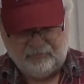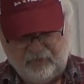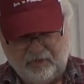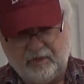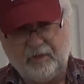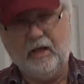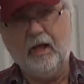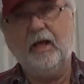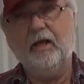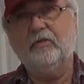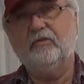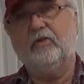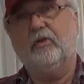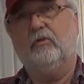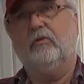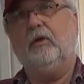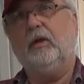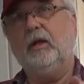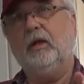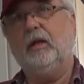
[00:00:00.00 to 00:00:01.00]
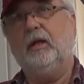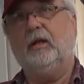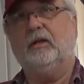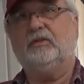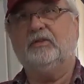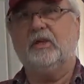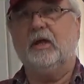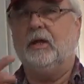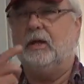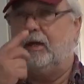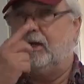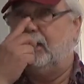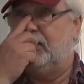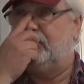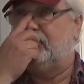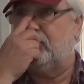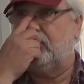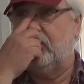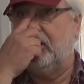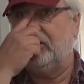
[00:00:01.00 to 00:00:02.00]
It adds a green and it's got a nice
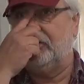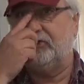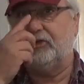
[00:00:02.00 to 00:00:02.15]
crunch